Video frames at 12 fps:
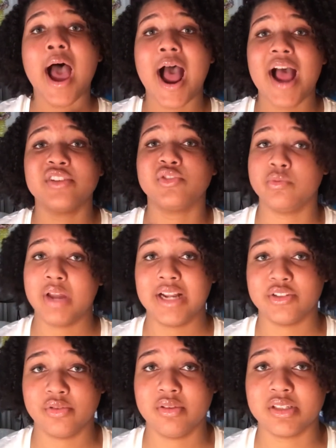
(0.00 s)
I do
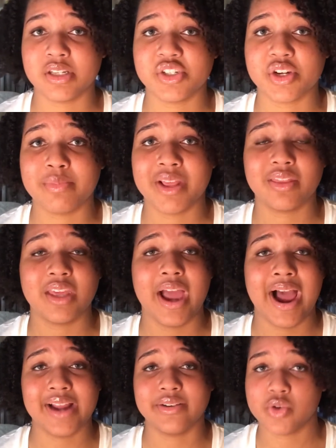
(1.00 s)
not do the tension method.
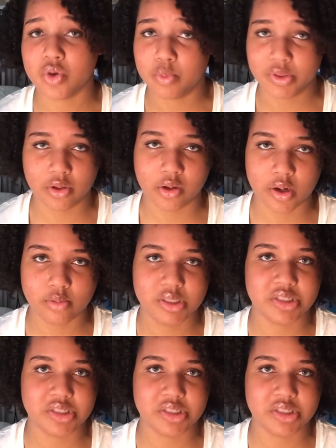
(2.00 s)
I do it with the comb.